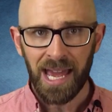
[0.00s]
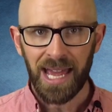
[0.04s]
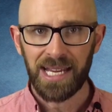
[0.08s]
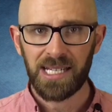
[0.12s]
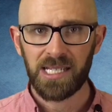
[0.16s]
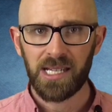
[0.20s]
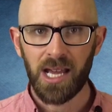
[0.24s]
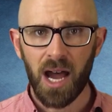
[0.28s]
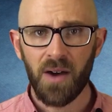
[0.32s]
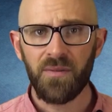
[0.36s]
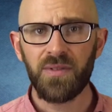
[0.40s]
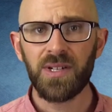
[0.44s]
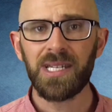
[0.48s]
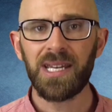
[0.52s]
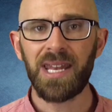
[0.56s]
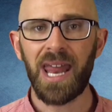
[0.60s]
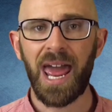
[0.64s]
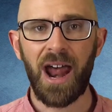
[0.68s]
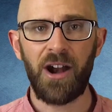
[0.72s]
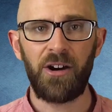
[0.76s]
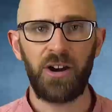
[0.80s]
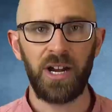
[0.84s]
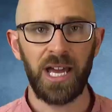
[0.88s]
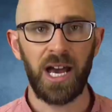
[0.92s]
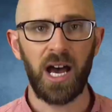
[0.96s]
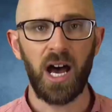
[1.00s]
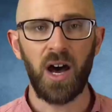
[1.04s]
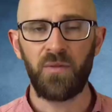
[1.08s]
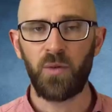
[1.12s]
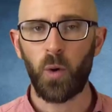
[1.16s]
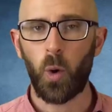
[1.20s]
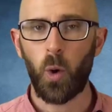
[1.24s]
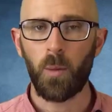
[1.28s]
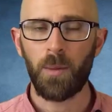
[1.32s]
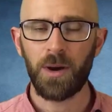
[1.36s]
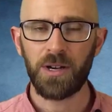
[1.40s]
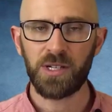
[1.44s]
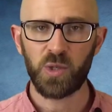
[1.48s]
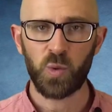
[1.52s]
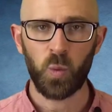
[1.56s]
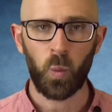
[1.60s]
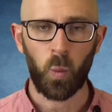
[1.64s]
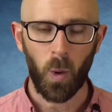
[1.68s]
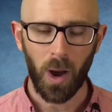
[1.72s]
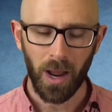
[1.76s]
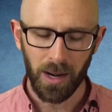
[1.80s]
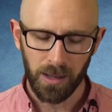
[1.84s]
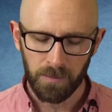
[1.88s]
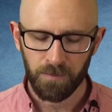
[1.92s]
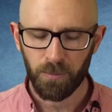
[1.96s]
it covered an area of almost
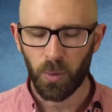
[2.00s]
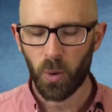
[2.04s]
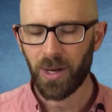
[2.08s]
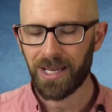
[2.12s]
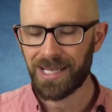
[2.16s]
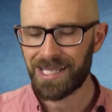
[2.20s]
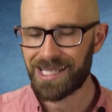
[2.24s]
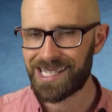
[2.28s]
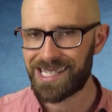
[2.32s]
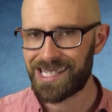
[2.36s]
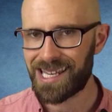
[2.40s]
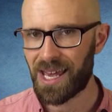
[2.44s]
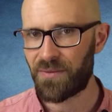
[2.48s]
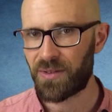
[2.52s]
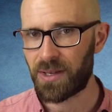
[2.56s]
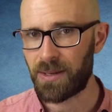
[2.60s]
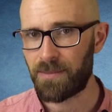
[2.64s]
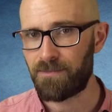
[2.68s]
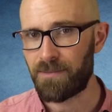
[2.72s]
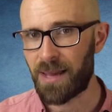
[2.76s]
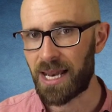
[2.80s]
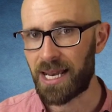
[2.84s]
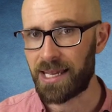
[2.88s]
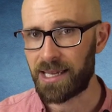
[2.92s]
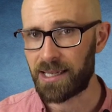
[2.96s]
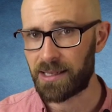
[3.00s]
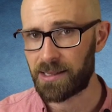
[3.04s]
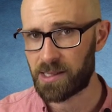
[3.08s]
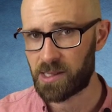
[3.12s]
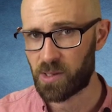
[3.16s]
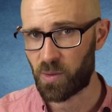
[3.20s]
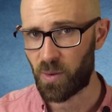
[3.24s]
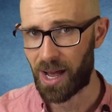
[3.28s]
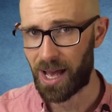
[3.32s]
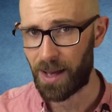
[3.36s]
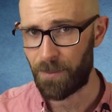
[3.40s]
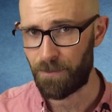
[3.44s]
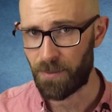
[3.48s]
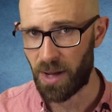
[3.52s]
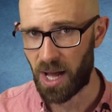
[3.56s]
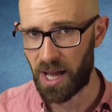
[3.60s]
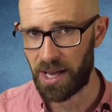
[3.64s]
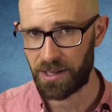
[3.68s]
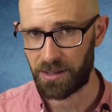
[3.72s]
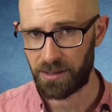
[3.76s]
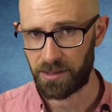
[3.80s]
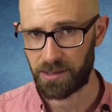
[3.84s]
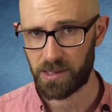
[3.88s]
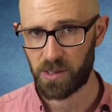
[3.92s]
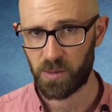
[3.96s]
one point seven million square
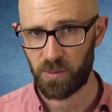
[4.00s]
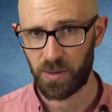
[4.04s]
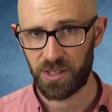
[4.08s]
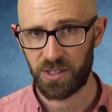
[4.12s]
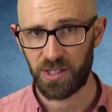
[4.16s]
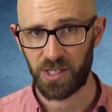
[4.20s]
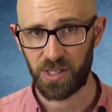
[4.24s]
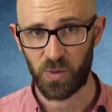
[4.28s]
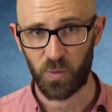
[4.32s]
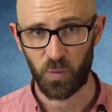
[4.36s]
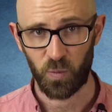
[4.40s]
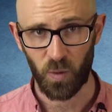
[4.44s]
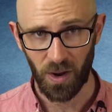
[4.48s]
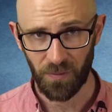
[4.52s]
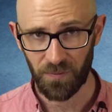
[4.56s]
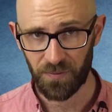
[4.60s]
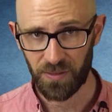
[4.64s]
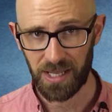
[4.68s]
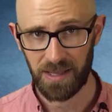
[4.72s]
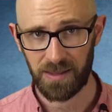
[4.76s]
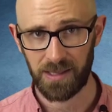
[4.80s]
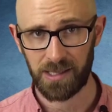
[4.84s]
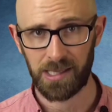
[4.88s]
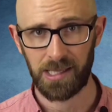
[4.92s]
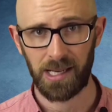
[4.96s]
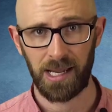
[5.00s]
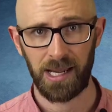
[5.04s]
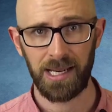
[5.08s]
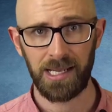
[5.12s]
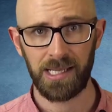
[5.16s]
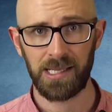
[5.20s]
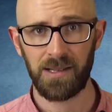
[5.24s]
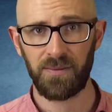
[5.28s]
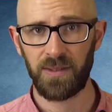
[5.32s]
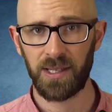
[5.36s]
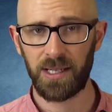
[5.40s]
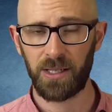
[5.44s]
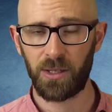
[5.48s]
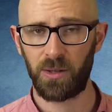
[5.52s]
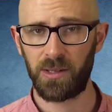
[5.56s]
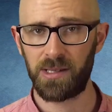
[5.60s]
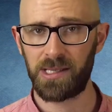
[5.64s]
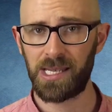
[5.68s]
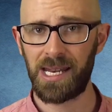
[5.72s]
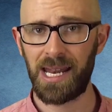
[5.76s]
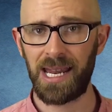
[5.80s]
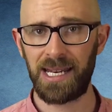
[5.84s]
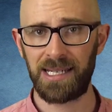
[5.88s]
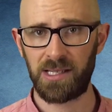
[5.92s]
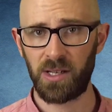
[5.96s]
miles, which is roughly the size of the
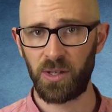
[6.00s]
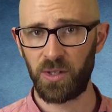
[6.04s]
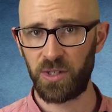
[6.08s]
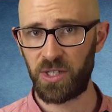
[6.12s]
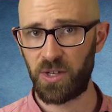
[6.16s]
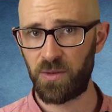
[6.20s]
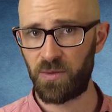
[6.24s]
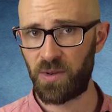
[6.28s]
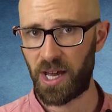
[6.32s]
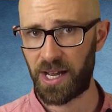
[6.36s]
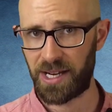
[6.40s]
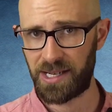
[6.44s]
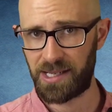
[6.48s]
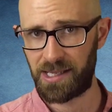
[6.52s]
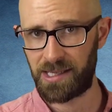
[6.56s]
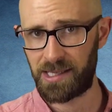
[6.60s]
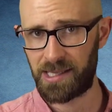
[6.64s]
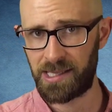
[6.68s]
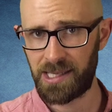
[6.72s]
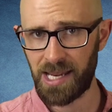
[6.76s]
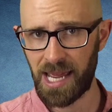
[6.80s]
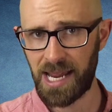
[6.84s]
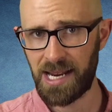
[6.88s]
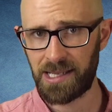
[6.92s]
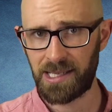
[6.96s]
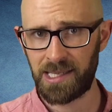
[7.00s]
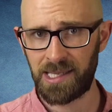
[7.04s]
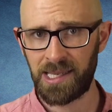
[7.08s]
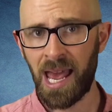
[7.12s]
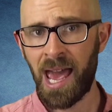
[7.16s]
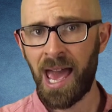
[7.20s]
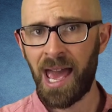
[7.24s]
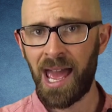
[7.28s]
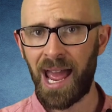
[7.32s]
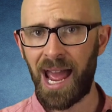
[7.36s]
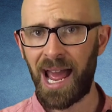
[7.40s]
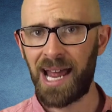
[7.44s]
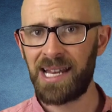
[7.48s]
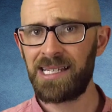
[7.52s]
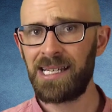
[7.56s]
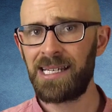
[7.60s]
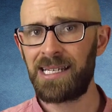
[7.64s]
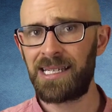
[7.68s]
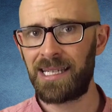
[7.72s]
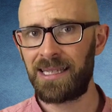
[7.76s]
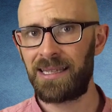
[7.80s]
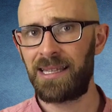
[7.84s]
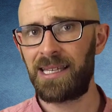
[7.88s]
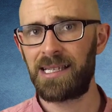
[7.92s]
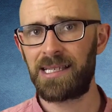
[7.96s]
continental United States, and it
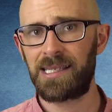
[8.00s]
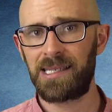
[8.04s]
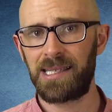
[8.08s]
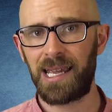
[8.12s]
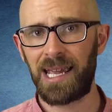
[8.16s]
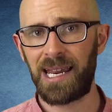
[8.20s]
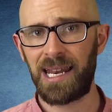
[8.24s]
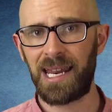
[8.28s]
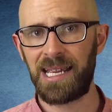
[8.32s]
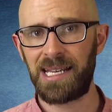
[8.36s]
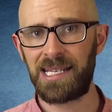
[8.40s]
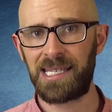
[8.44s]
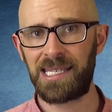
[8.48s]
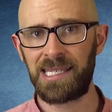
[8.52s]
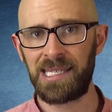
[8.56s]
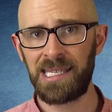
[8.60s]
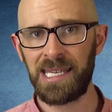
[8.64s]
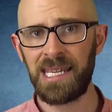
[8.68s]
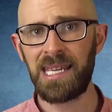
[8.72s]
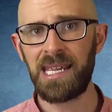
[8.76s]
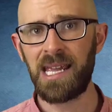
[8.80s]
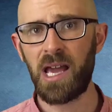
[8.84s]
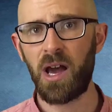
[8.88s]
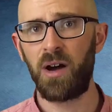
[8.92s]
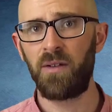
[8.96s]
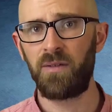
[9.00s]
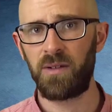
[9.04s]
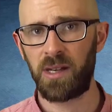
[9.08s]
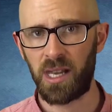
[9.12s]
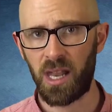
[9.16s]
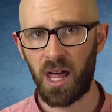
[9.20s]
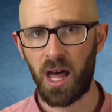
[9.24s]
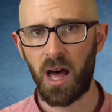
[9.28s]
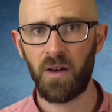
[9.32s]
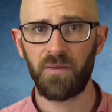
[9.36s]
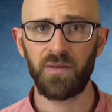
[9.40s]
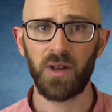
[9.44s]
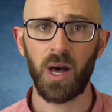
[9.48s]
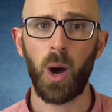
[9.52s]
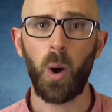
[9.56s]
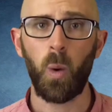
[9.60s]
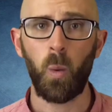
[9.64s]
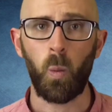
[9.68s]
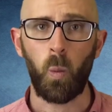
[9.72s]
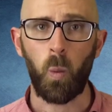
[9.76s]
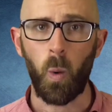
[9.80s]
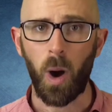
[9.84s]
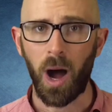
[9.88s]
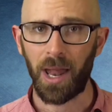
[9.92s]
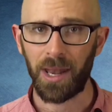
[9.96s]
did this in a sea of lava
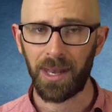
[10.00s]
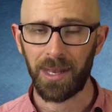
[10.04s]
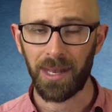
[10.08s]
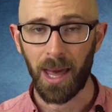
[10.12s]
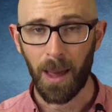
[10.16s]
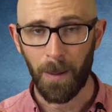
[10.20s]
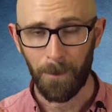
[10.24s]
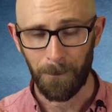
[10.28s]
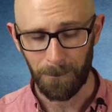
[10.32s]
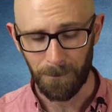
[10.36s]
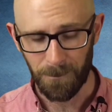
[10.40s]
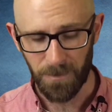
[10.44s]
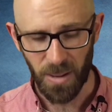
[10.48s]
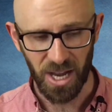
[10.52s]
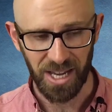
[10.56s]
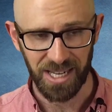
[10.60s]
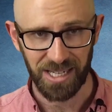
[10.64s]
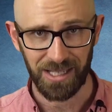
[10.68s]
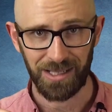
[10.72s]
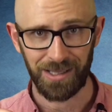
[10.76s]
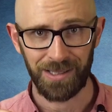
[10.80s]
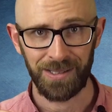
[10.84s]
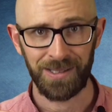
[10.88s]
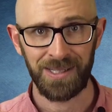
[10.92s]
one mile